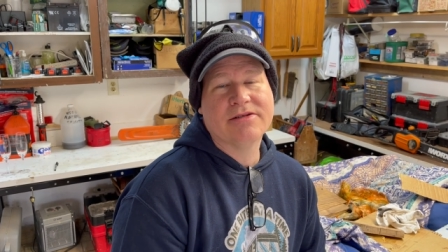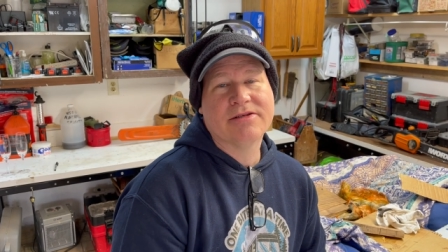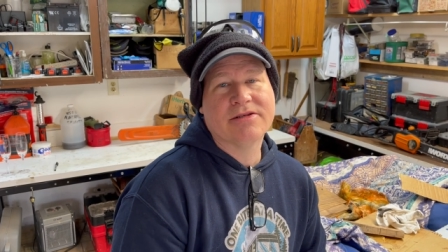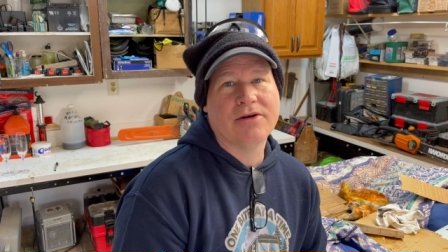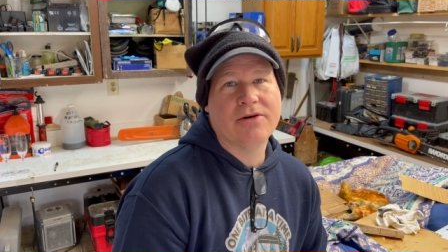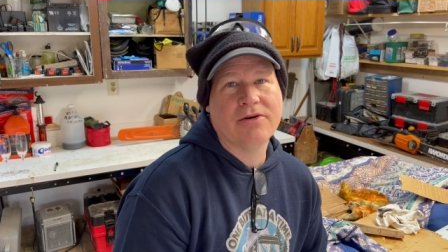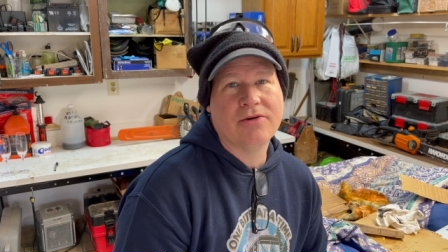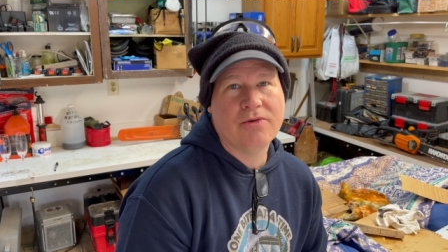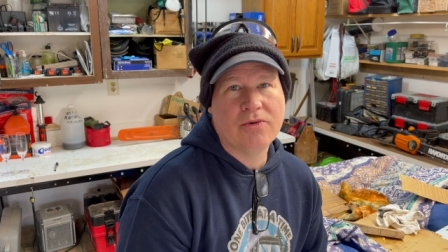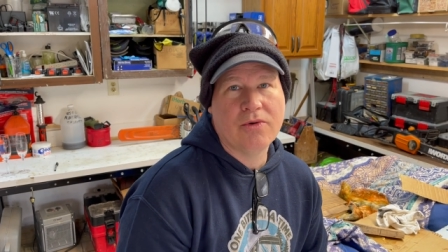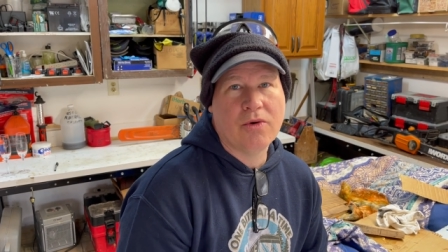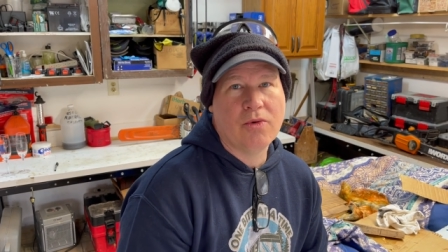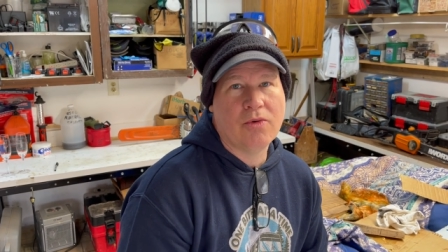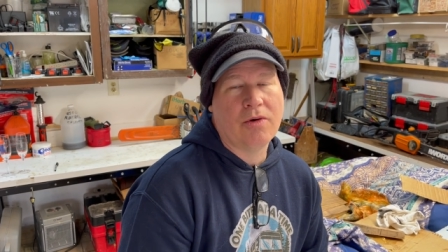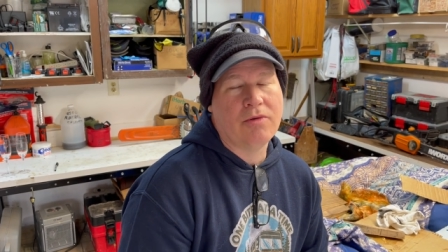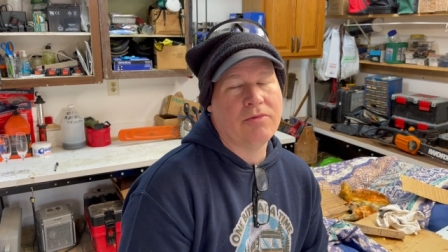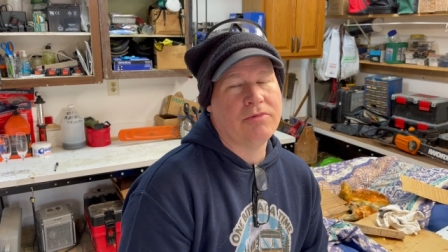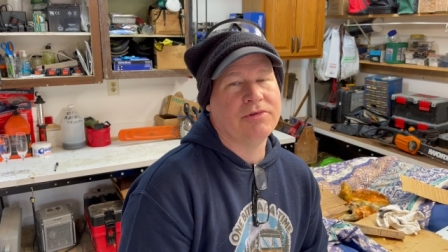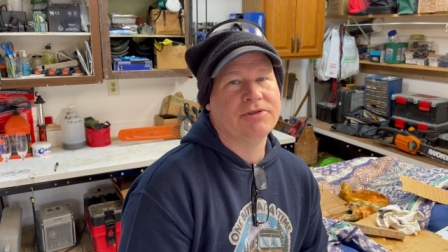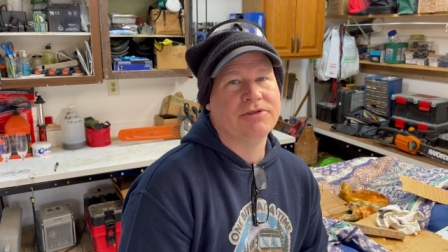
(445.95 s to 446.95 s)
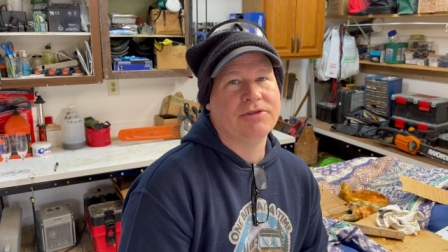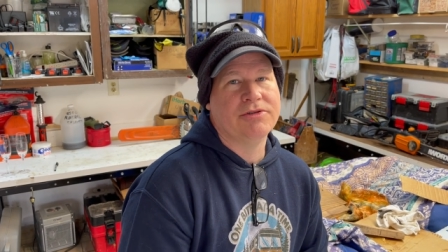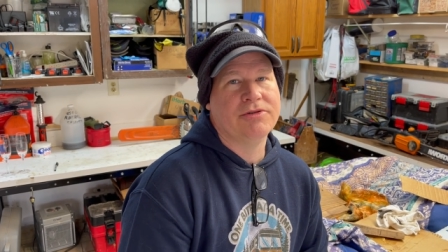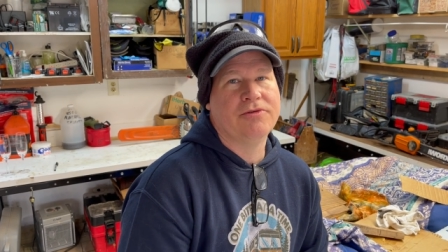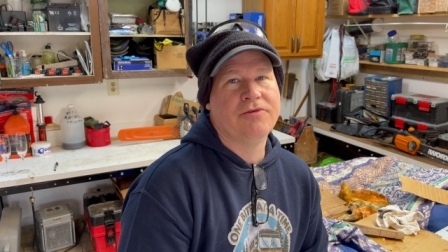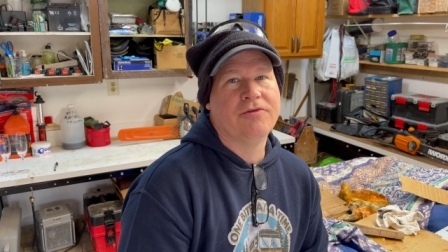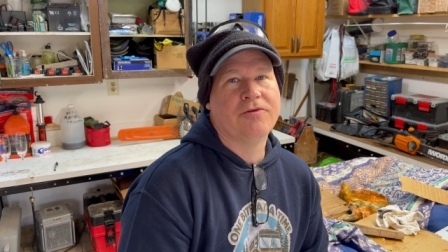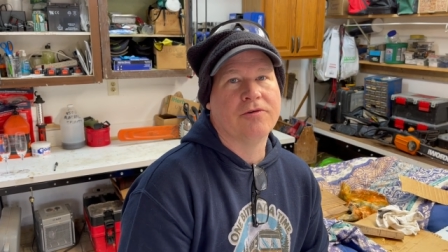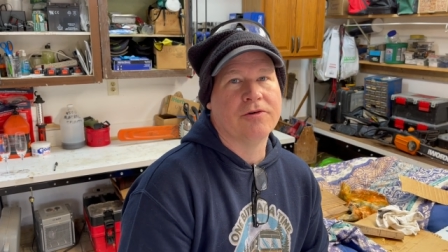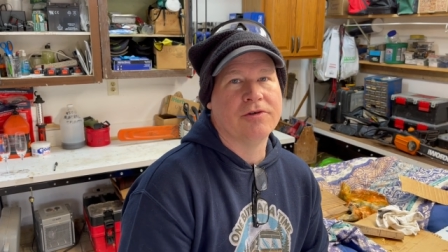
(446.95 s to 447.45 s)
so what we'll
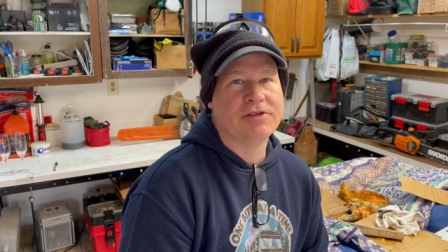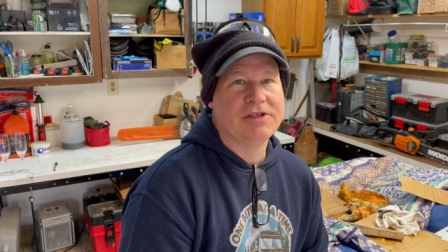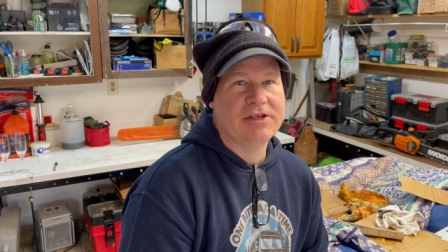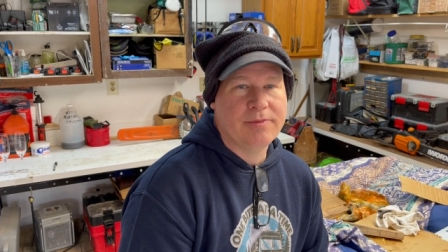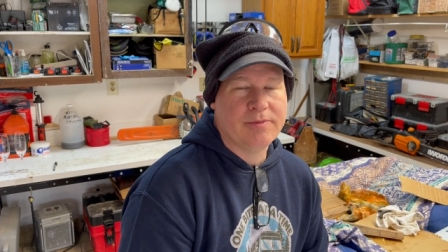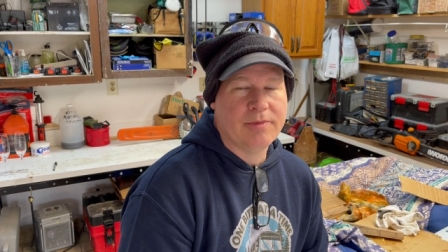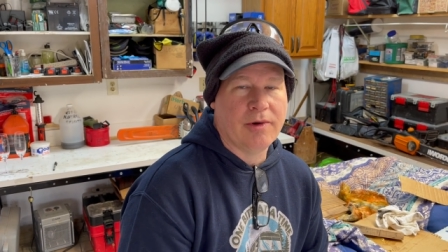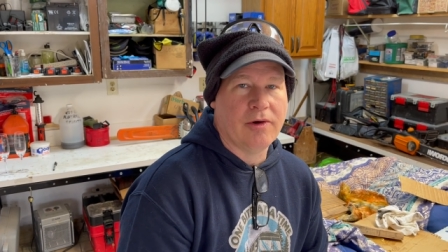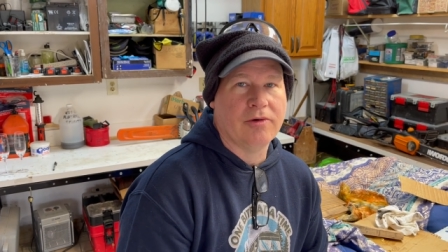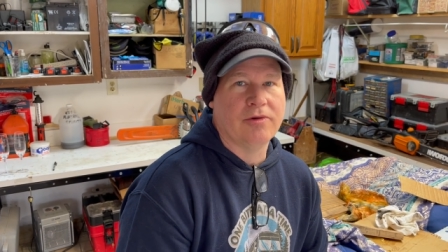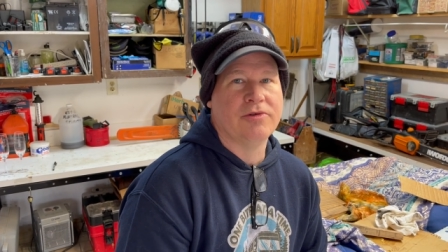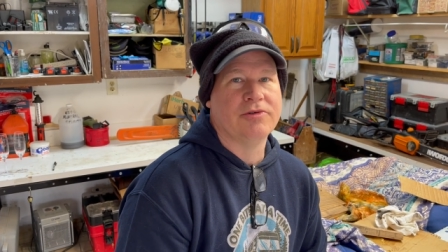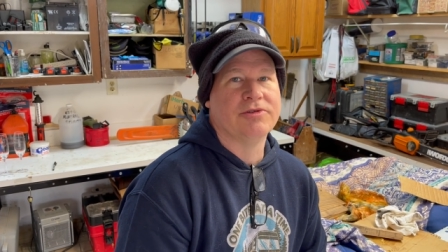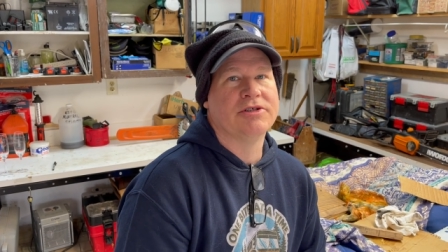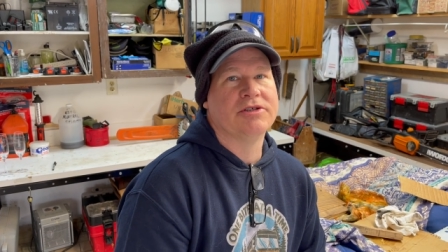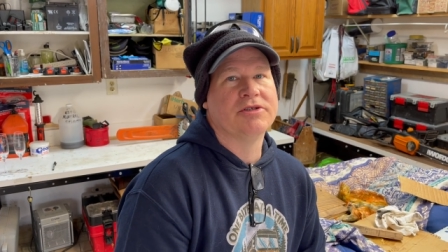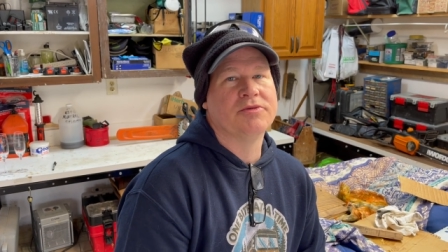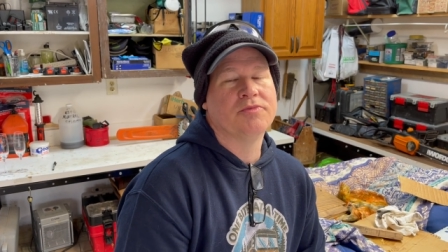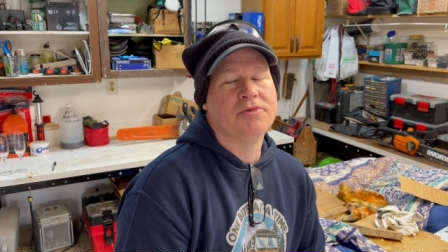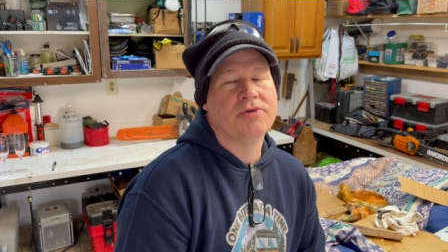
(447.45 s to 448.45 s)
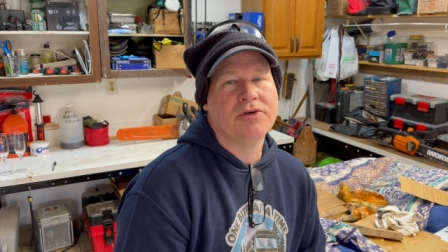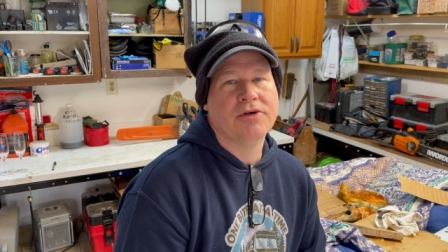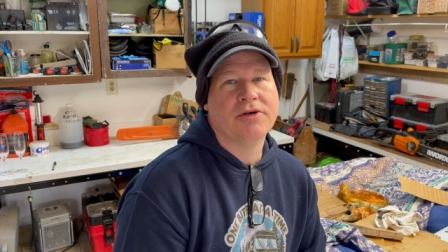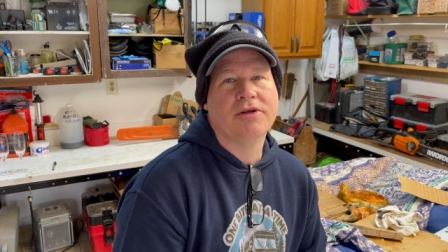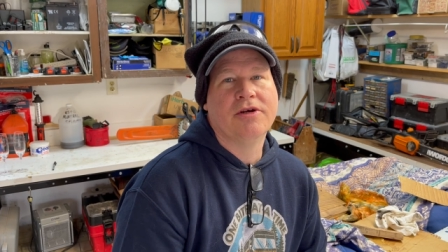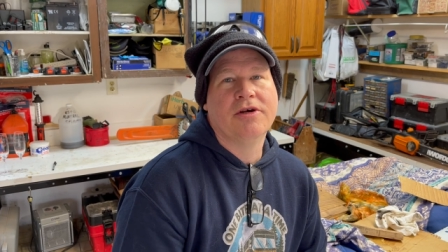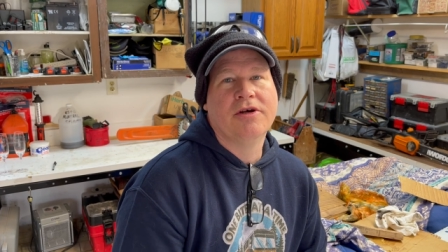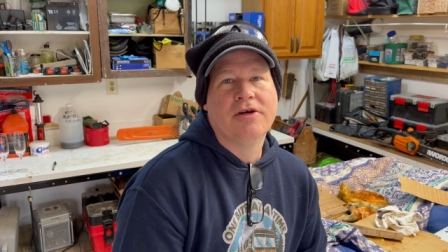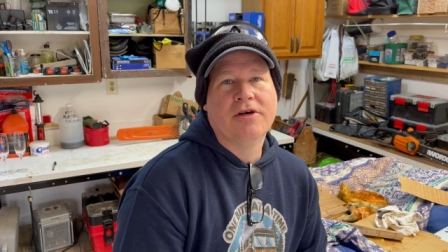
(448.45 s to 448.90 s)
do for deep holes is put